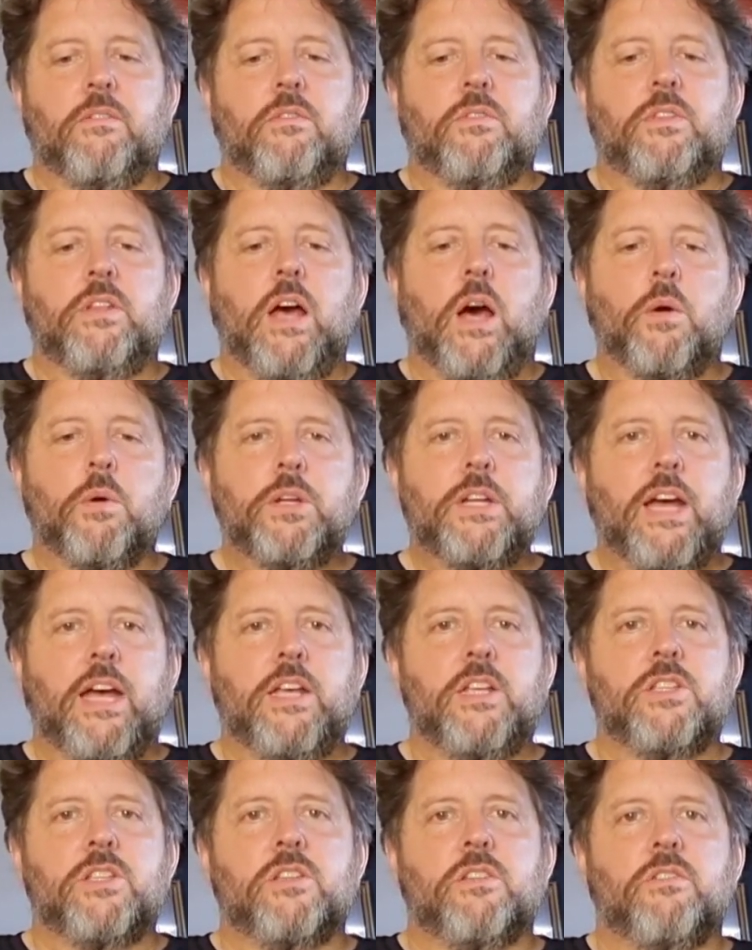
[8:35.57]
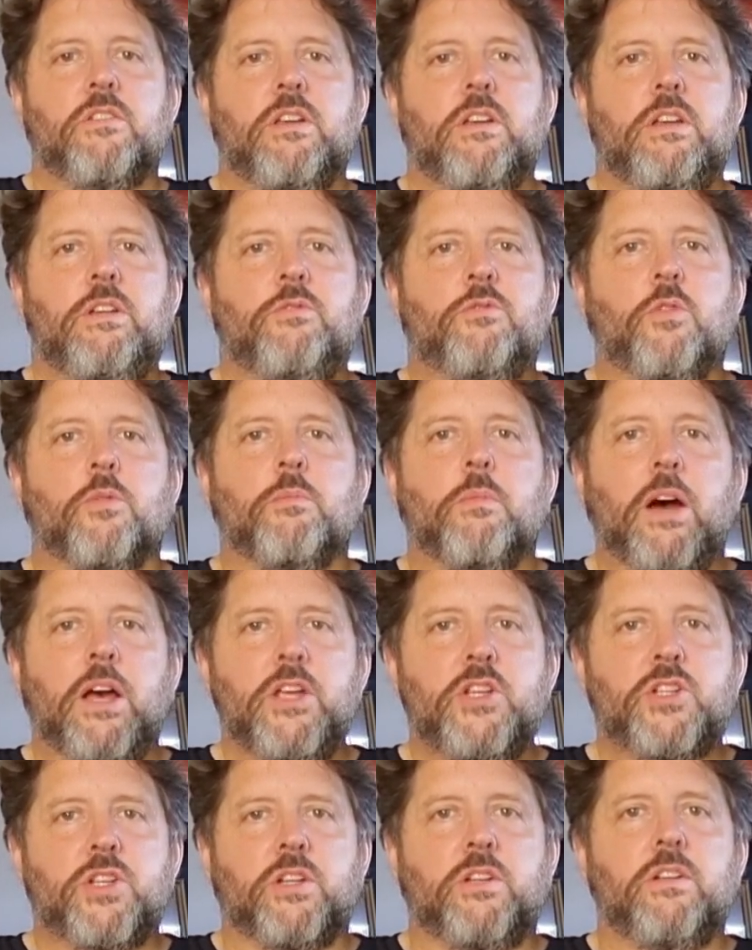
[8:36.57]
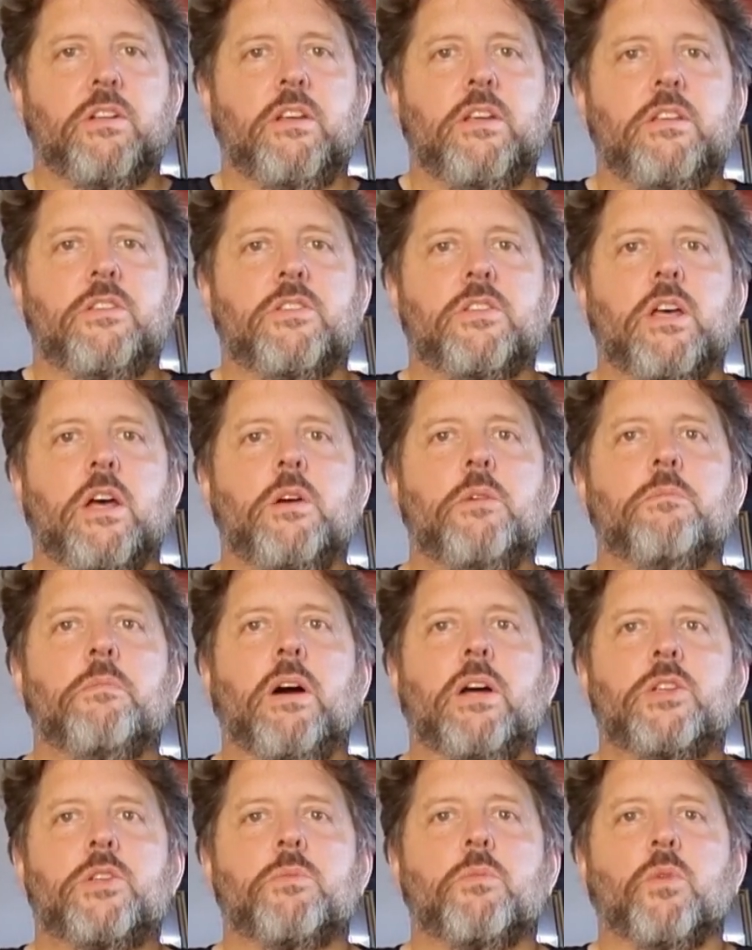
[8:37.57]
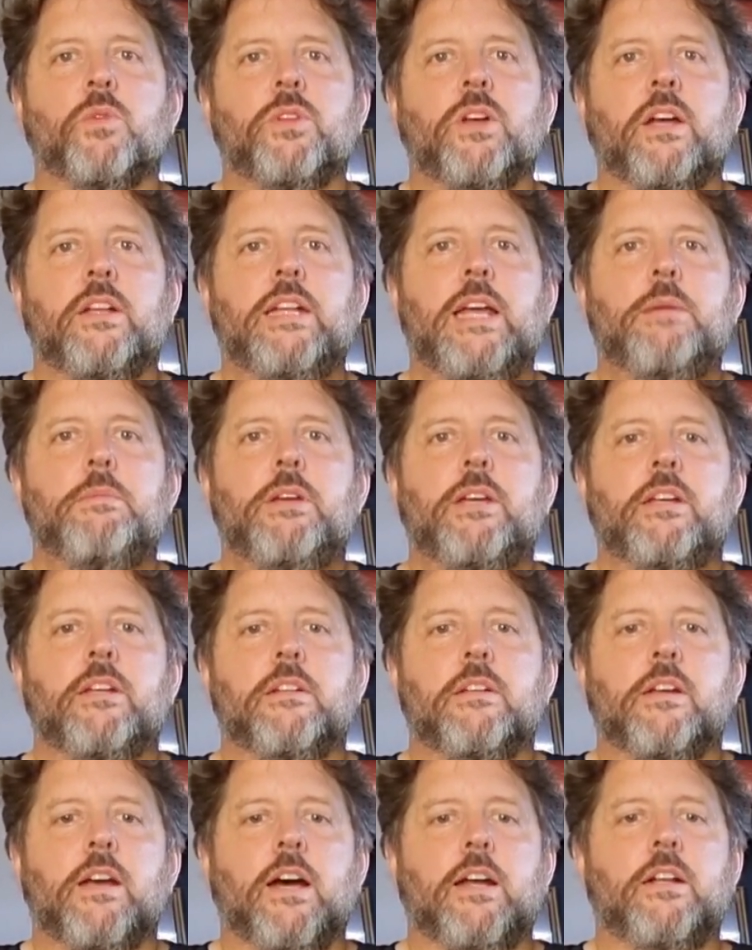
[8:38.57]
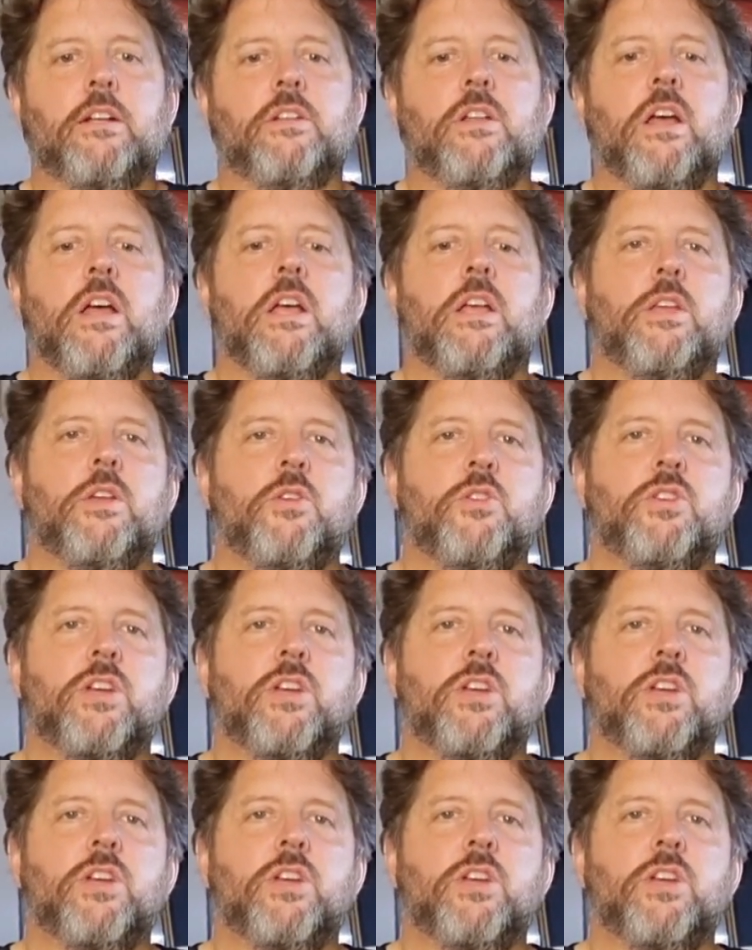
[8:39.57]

nowadays information is so much more dynamic and current. You